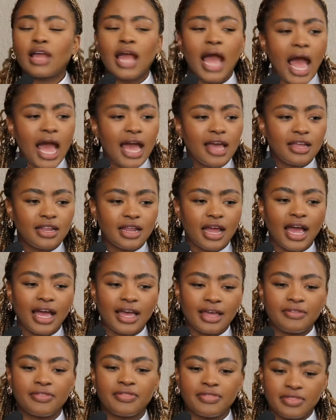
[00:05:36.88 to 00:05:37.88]
Look, I
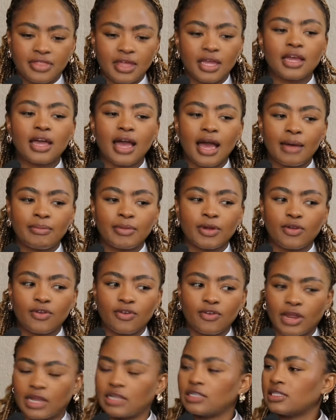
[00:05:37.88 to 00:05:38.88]
I think I'm a
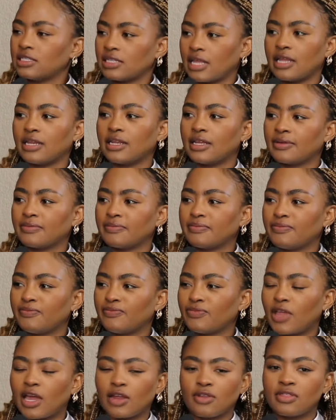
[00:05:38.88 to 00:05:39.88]
great designer. Yeah.
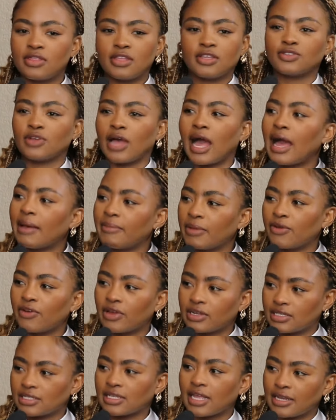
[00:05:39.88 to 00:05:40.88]
I don't think so. I'm a
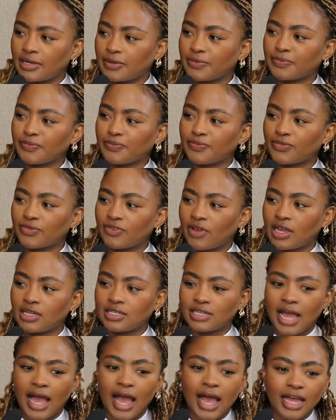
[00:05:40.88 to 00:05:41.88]
great designer. Yeah. yeah.
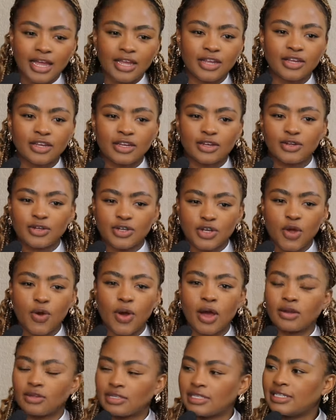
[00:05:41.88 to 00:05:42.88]
Right. I
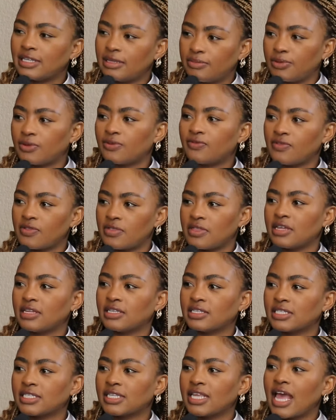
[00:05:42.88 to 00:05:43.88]
know how to see beautiful things.
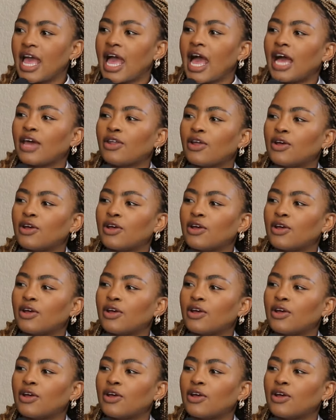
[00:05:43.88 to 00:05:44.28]
Of course. Yeah.